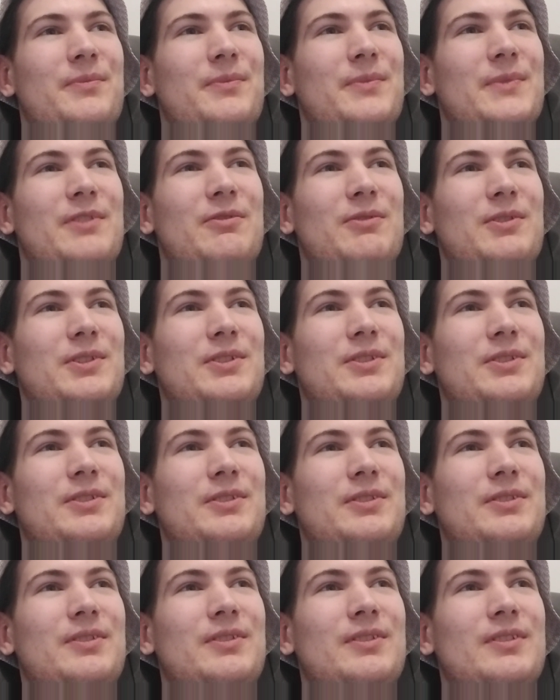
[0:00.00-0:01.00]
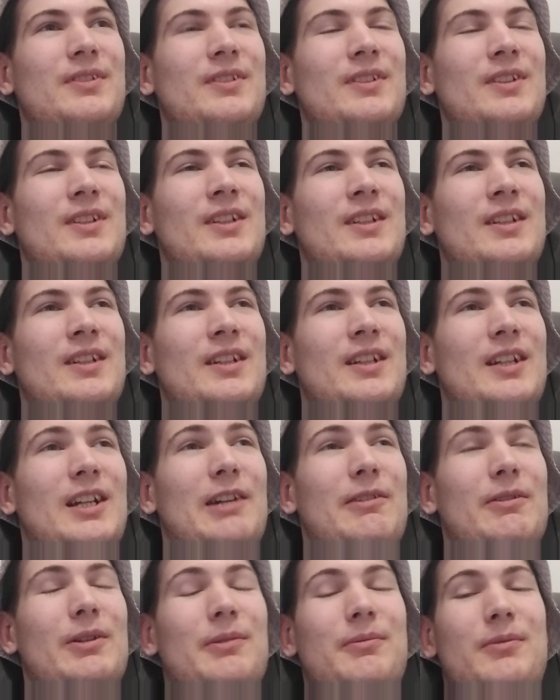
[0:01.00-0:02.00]
It was
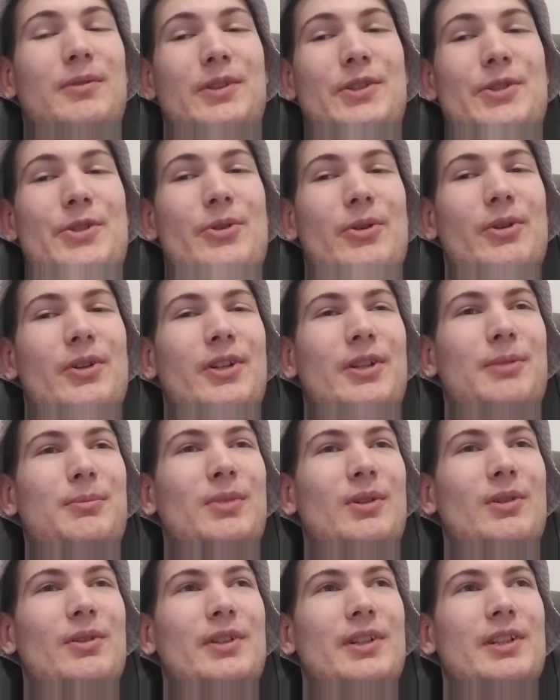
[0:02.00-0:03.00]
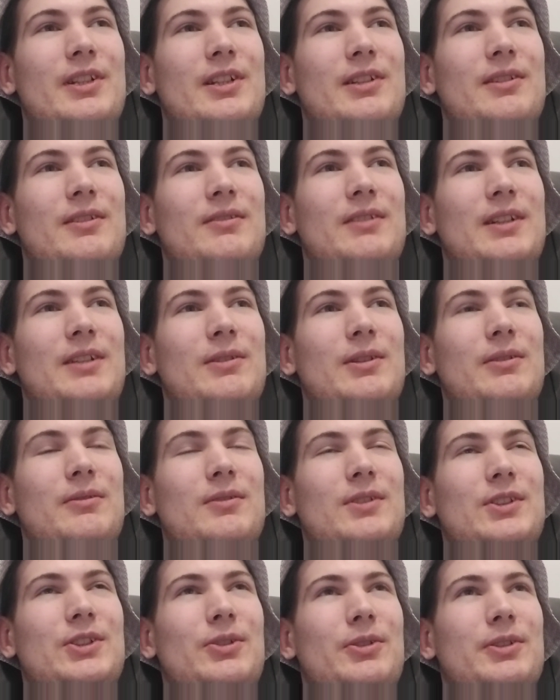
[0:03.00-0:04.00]
everyone was joking about it, and
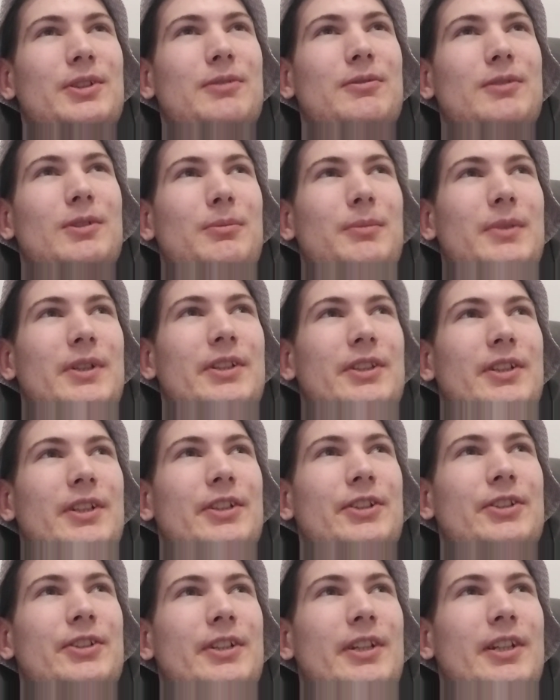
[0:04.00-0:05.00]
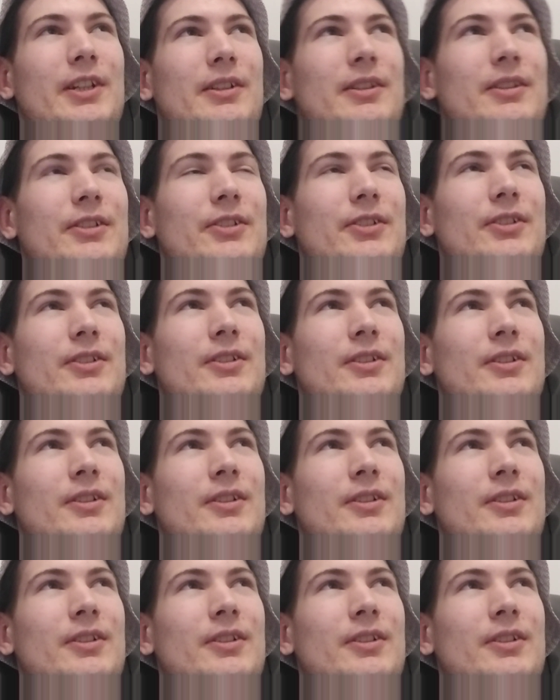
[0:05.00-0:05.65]
everyone thought it will be 16th,